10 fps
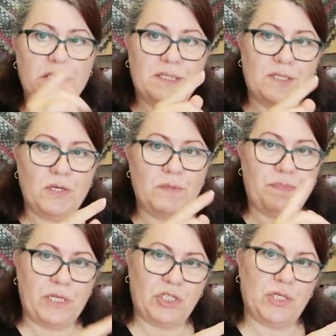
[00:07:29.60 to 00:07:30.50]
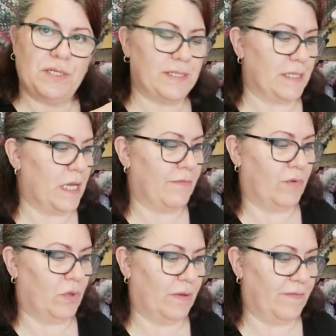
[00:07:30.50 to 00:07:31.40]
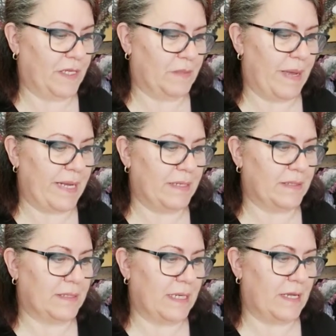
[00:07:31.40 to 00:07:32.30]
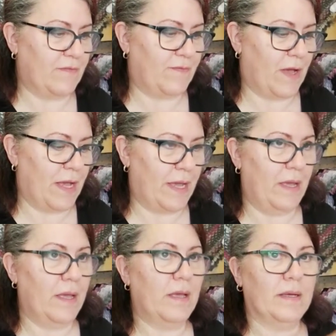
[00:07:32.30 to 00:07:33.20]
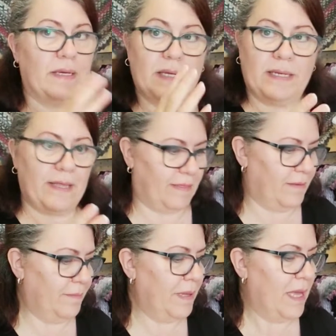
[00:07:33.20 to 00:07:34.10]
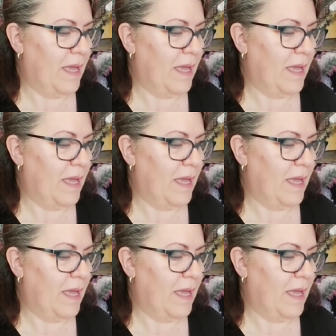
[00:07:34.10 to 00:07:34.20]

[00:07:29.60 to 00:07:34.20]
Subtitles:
insert pictures of all of these patterns if I can get them.